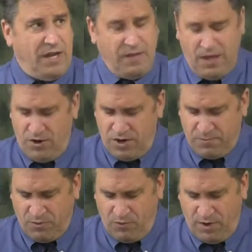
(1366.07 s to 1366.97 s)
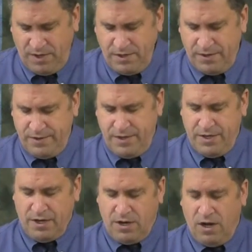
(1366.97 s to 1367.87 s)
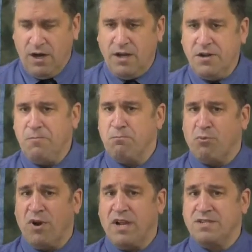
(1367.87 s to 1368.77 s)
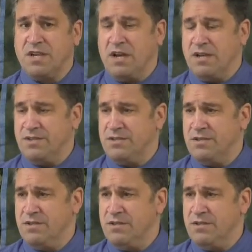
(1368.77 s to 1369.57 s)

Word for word: And they are number one, God breaks us.